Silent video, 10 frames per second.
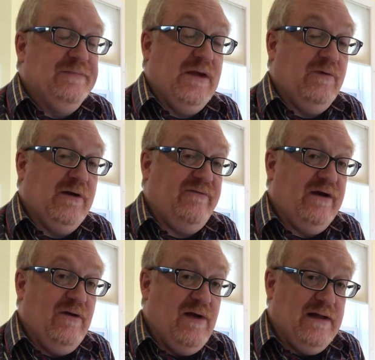They work
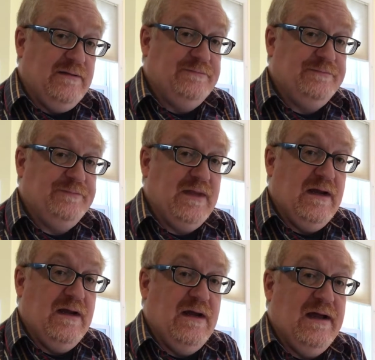very well.
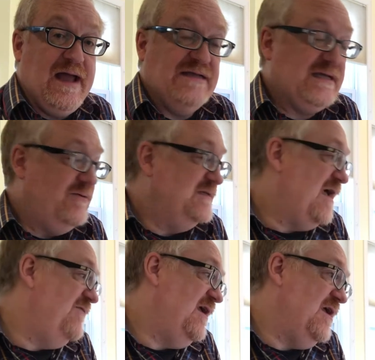As I was
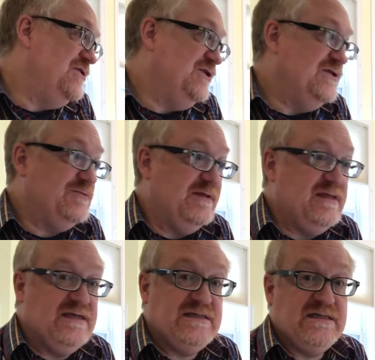having issues with
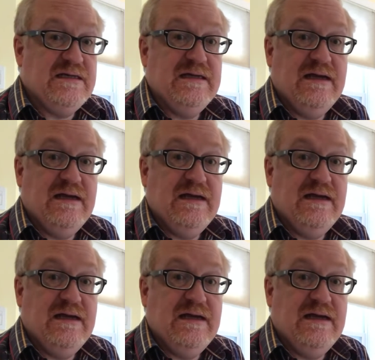this